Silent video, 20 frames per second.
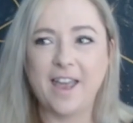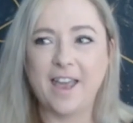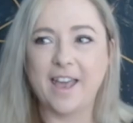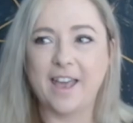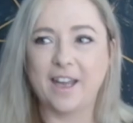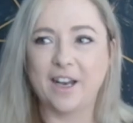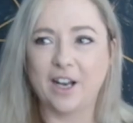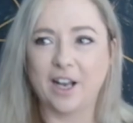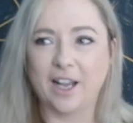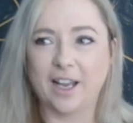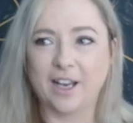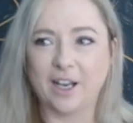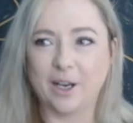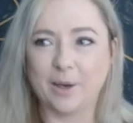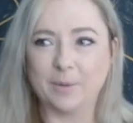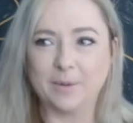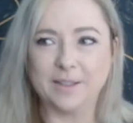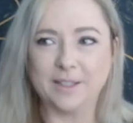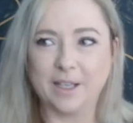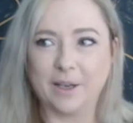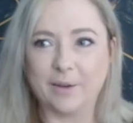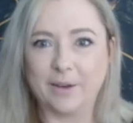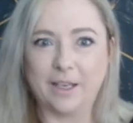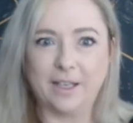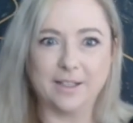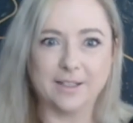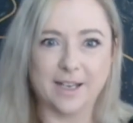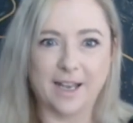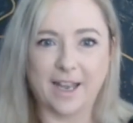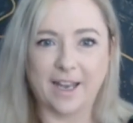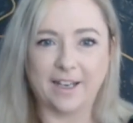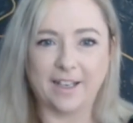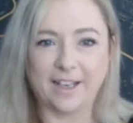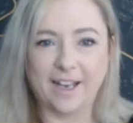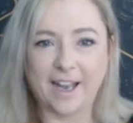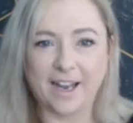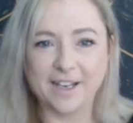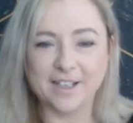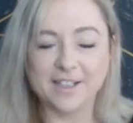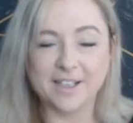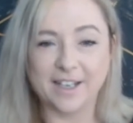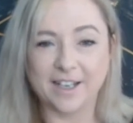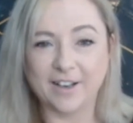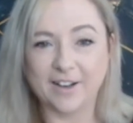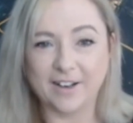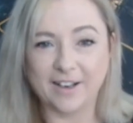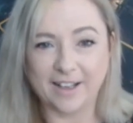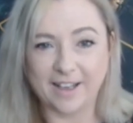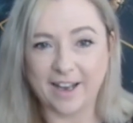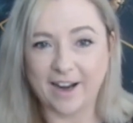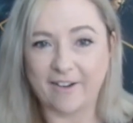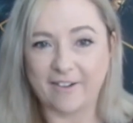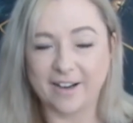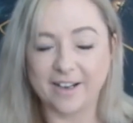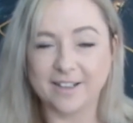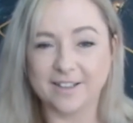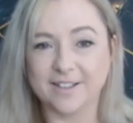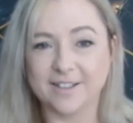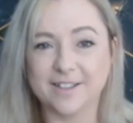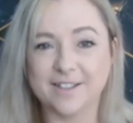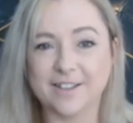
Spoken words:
and like I was going into ADHD kind of character.